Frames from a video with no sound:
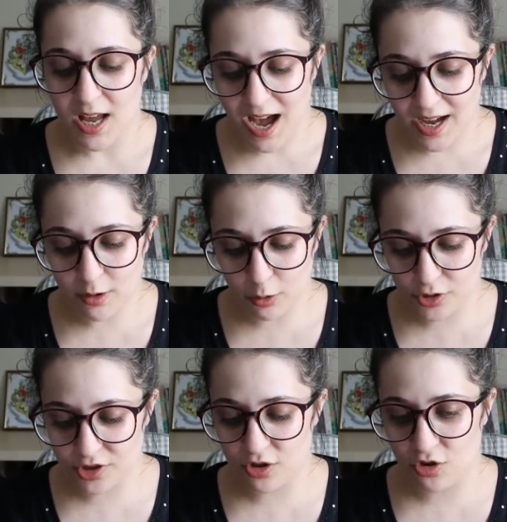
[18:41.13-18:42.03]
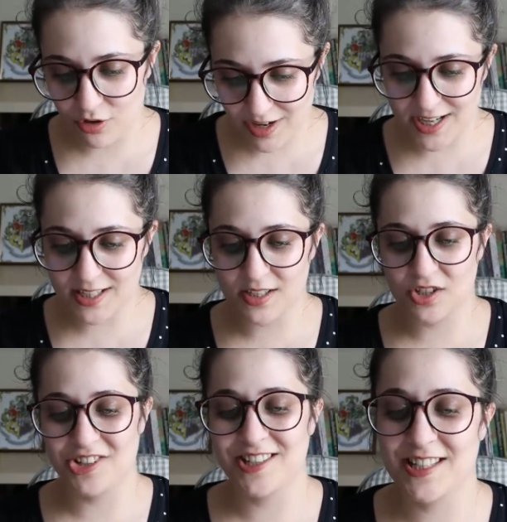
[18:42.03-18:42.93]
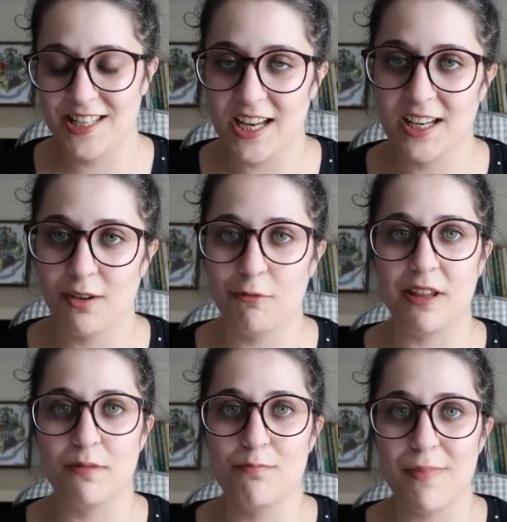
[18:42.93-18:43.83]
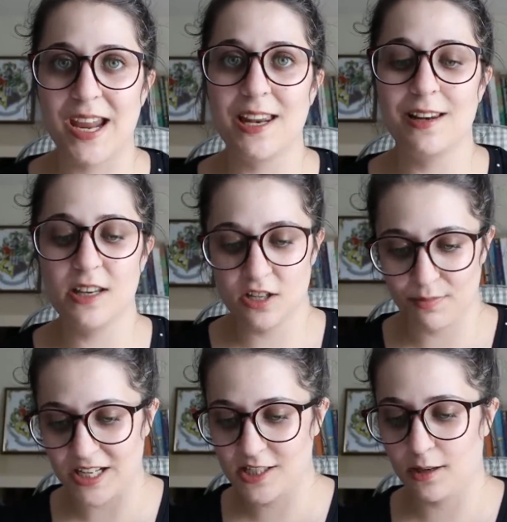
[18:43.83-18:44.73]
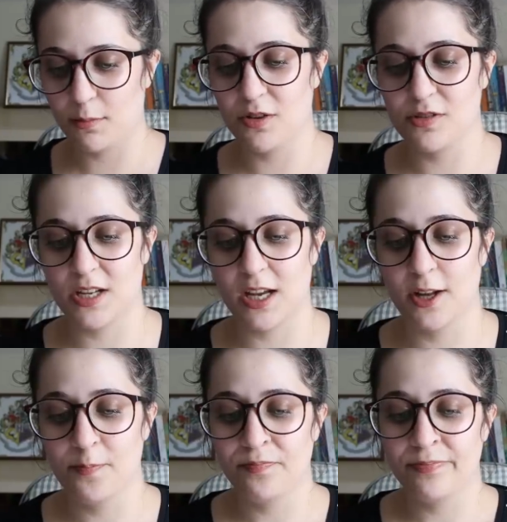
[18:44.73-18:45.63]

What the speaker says: I also tried to stick with mainly domestic music,